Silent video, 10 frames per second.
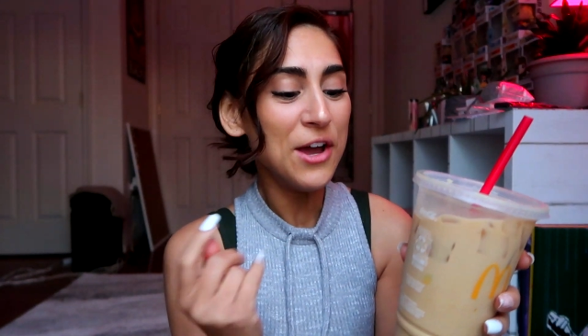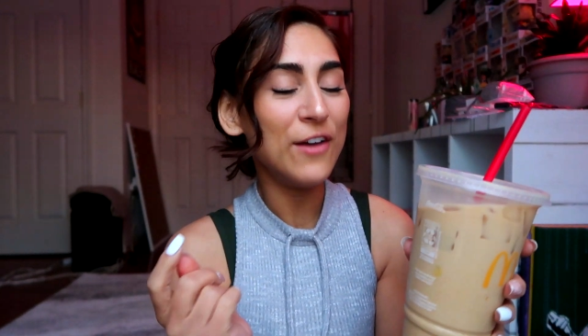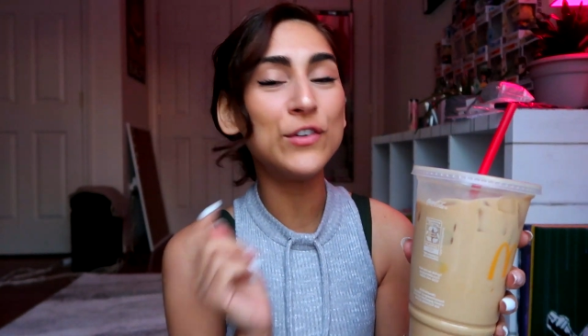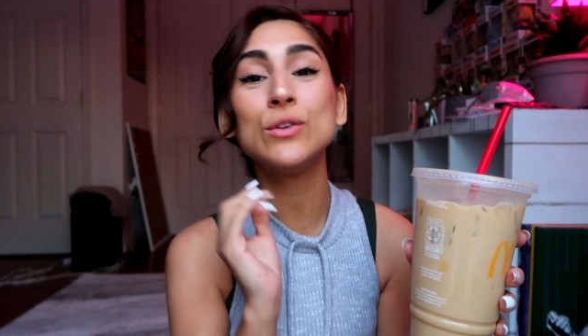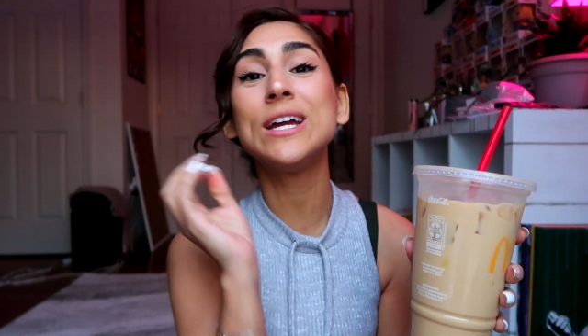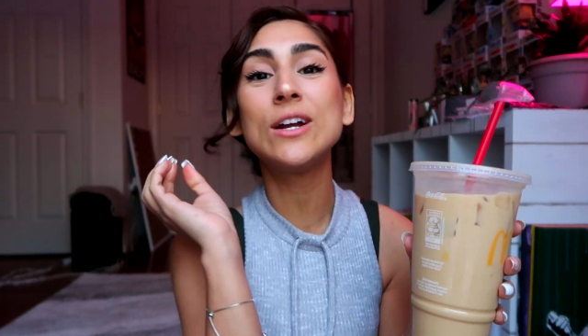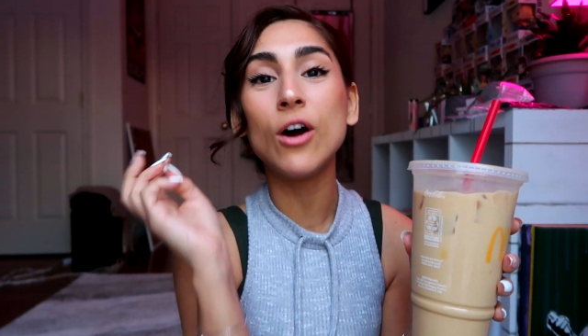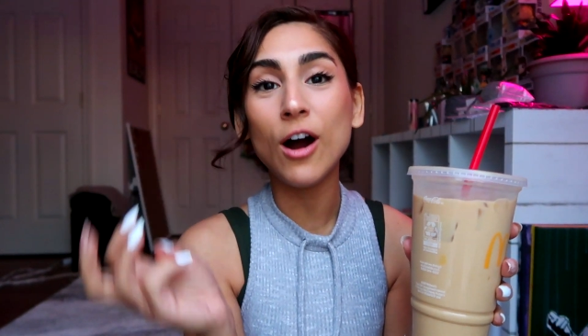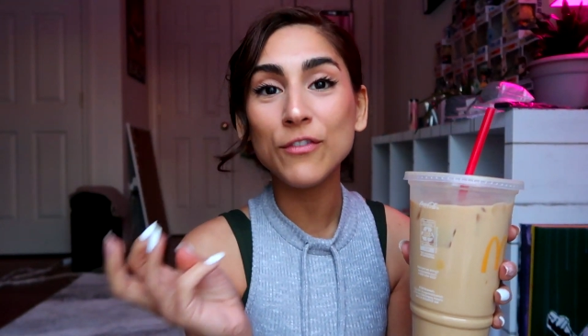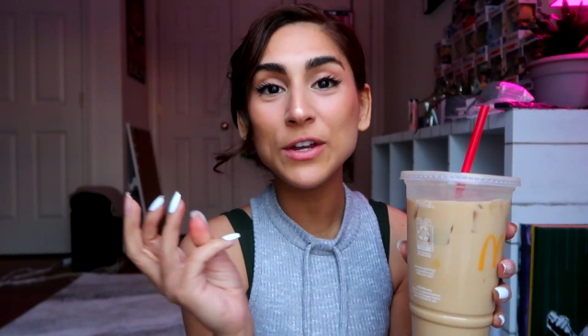If you like
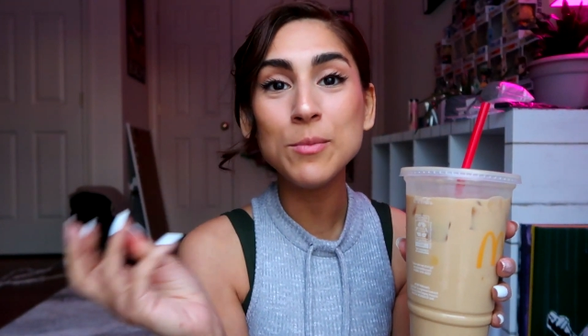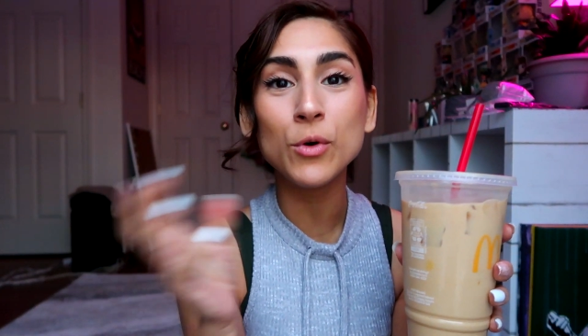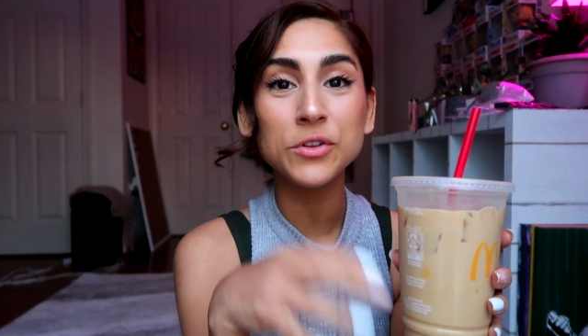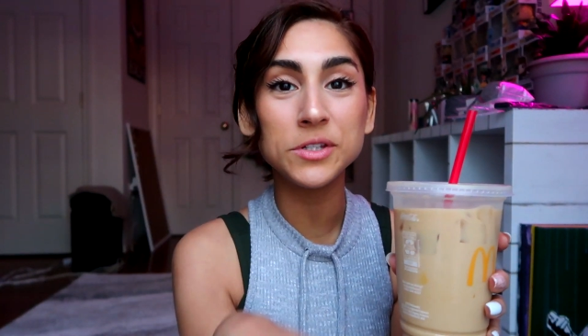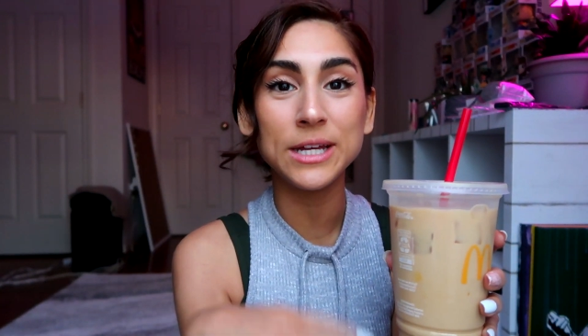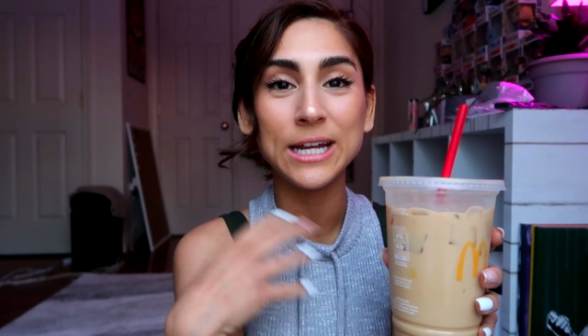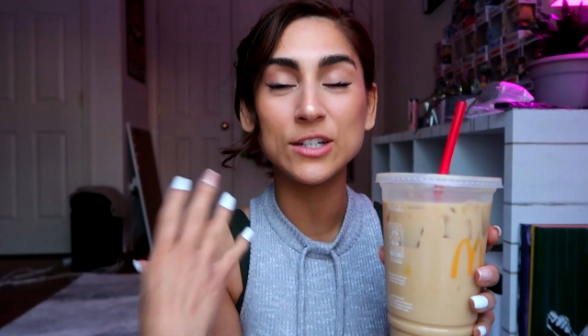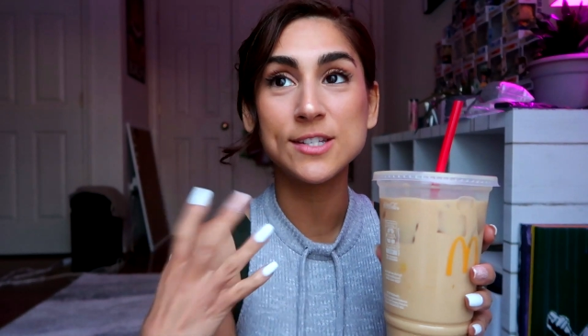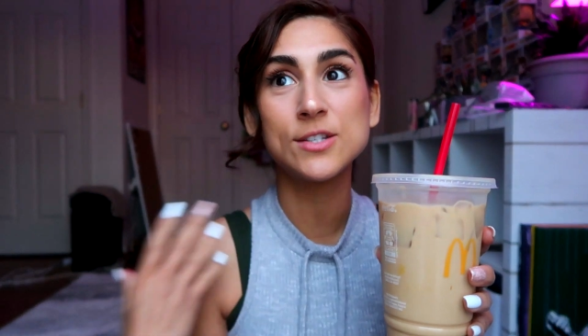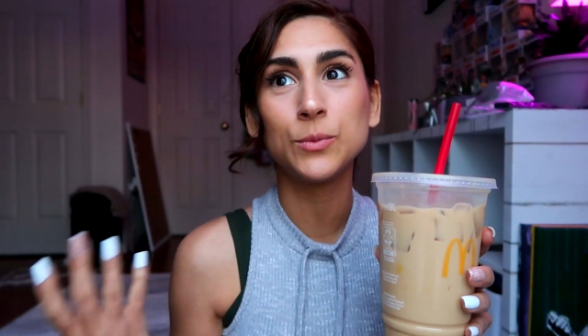coffee more than
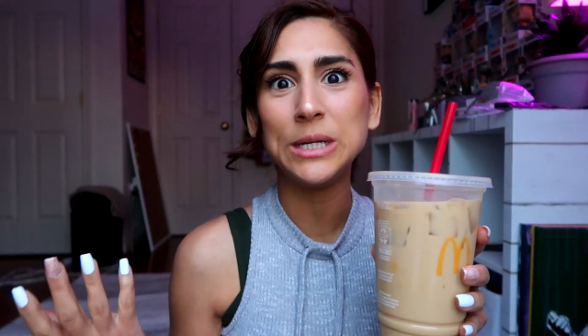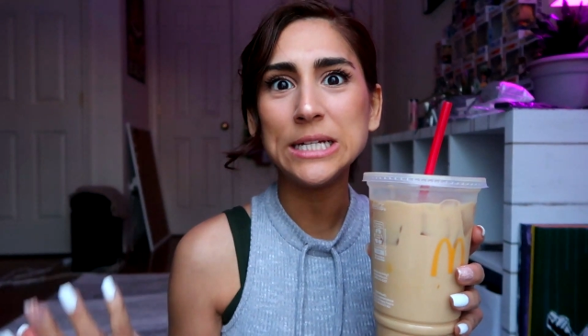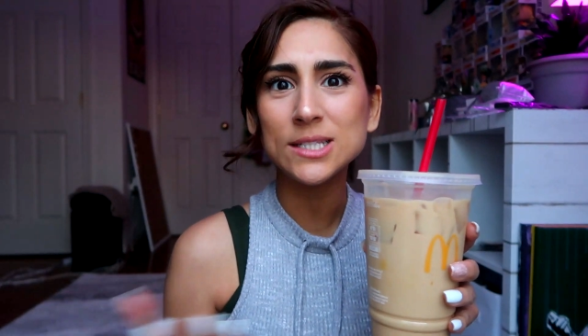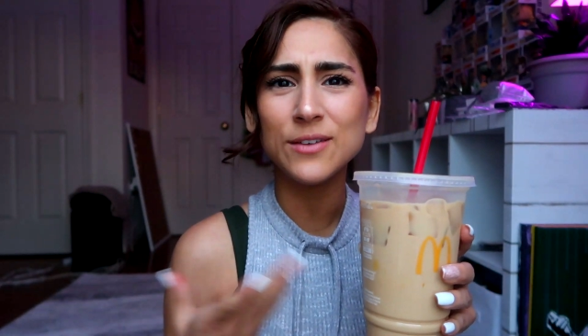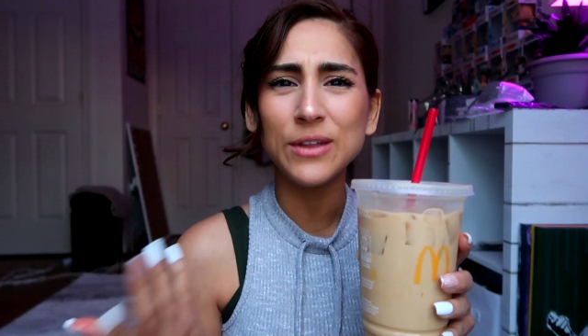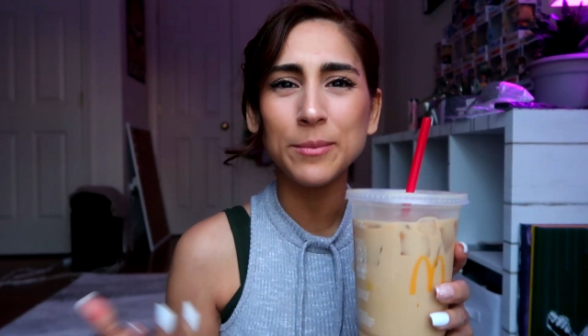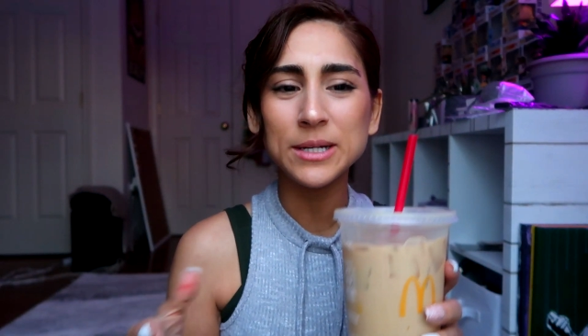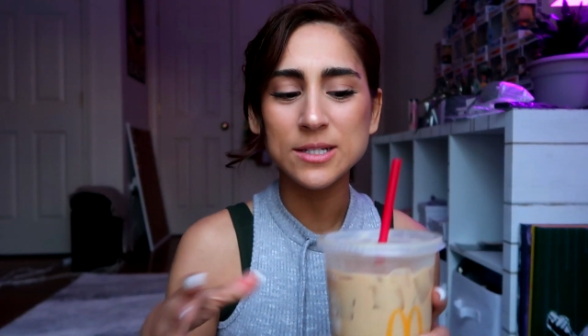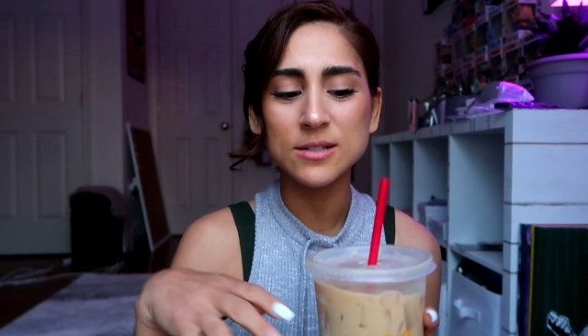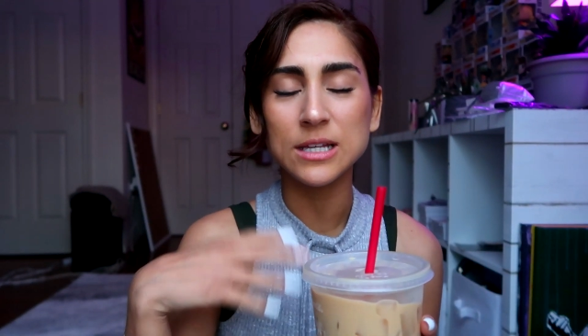like sweets, if that
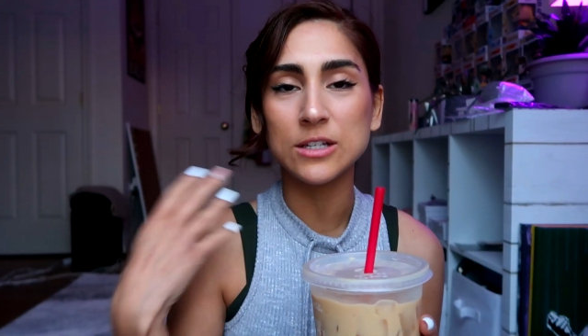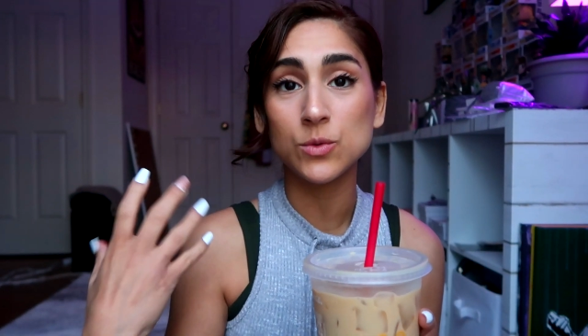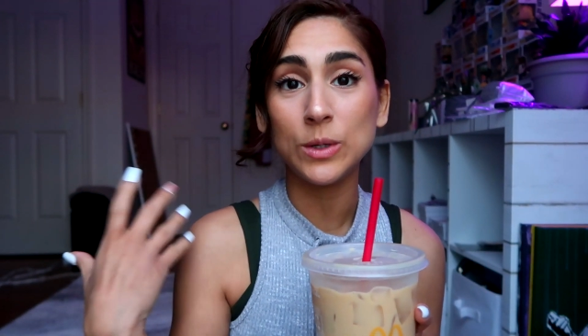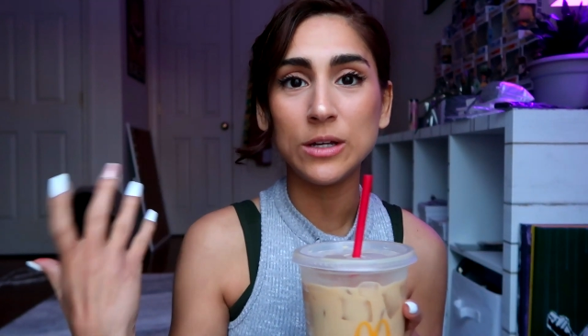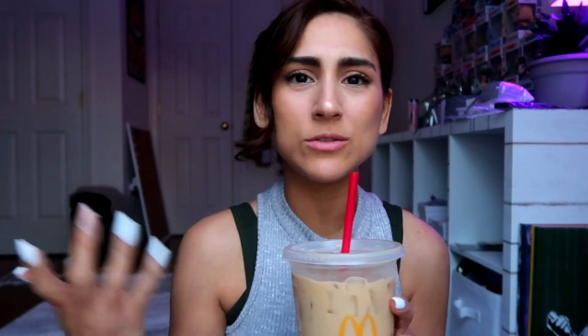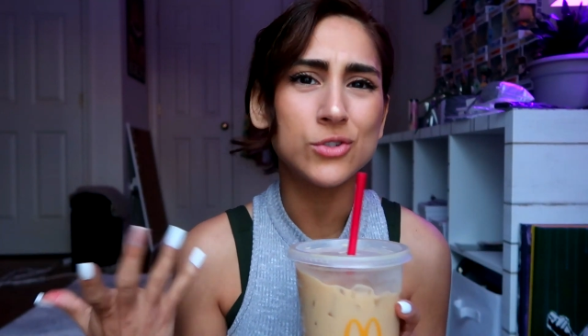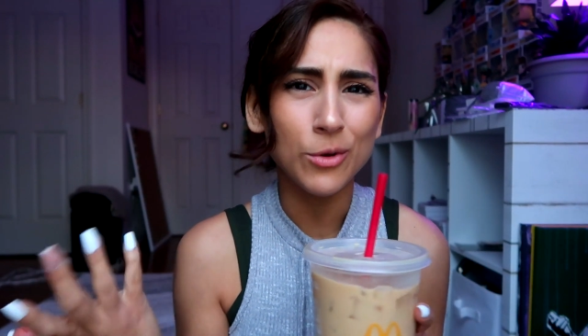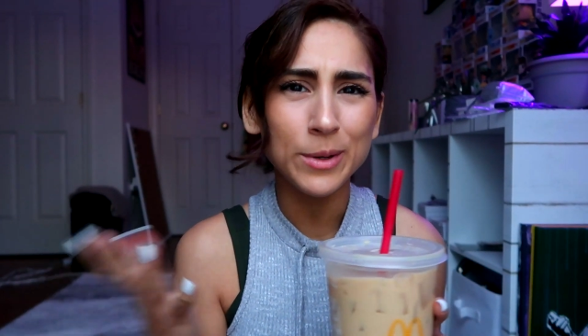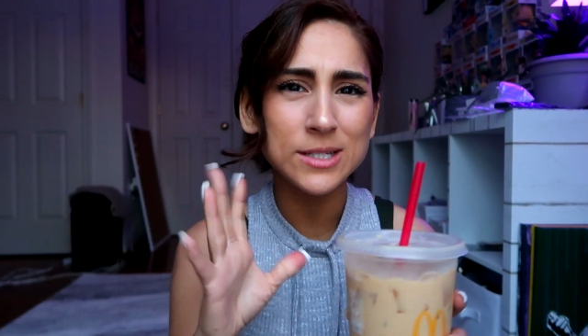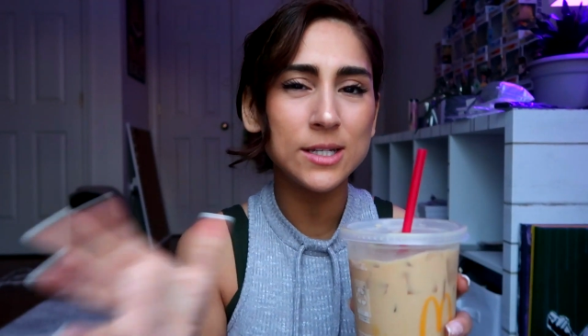makes sense, like sweet
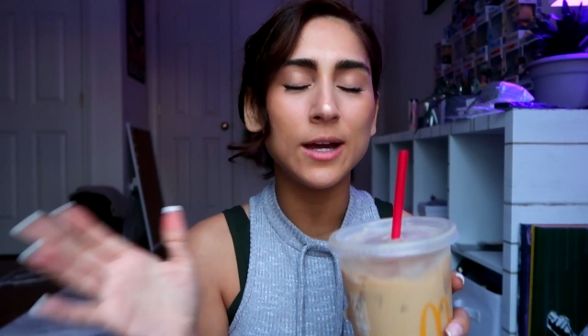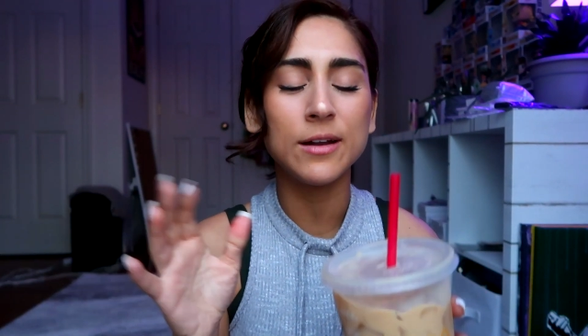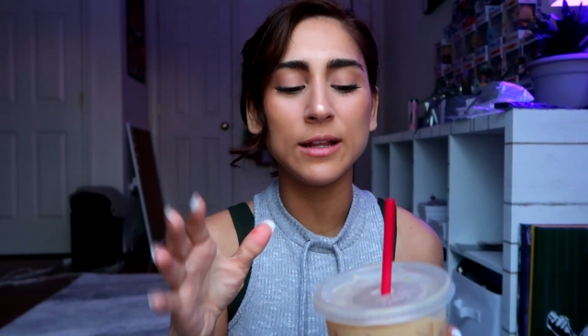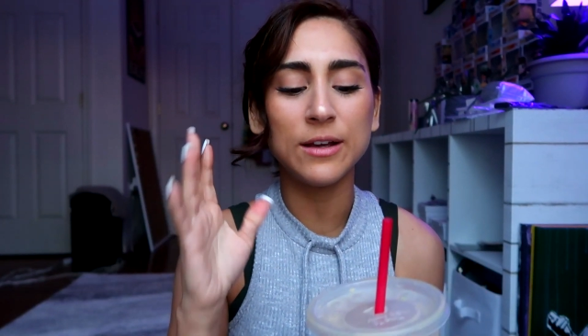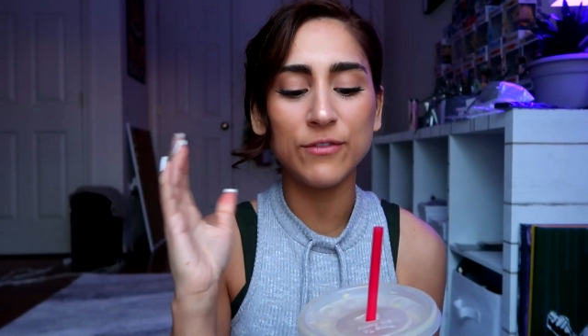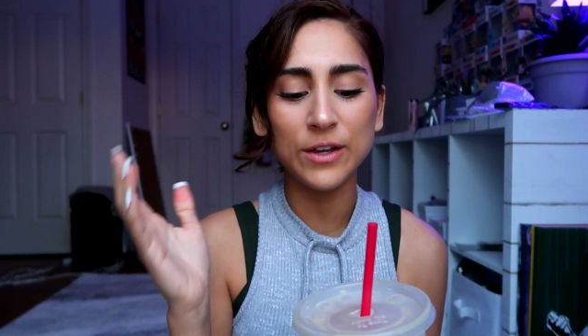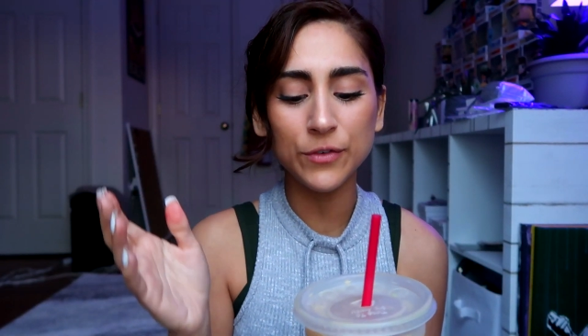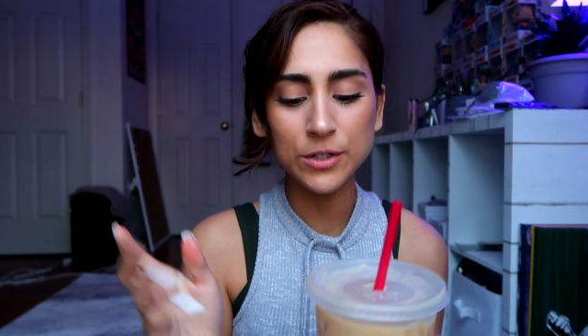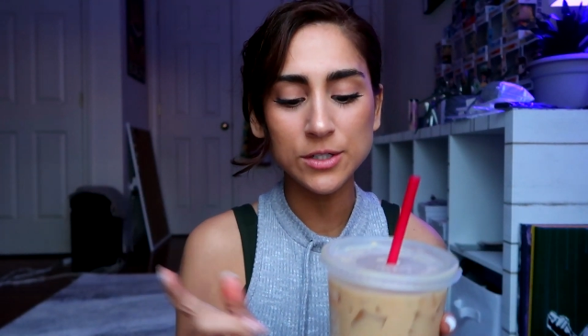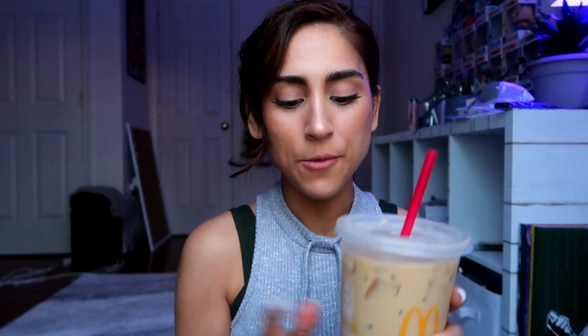Starbucksy kind of like
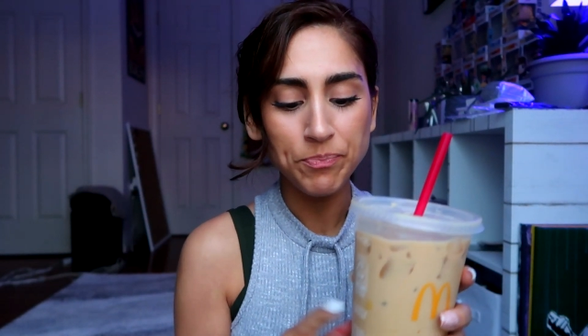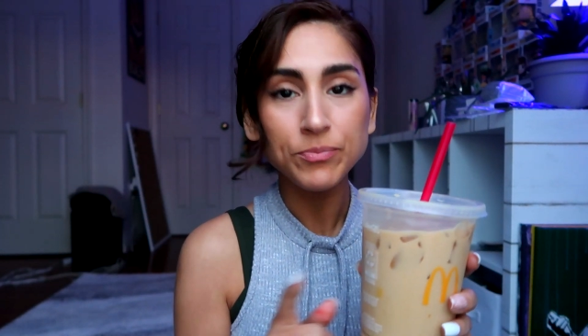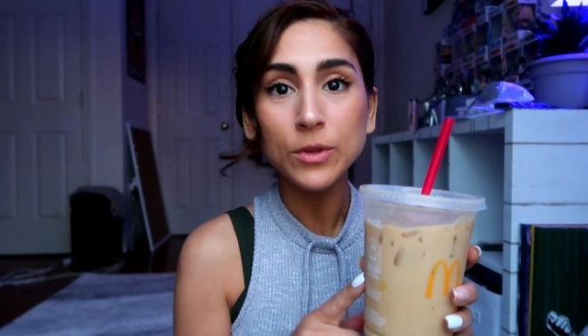flavors,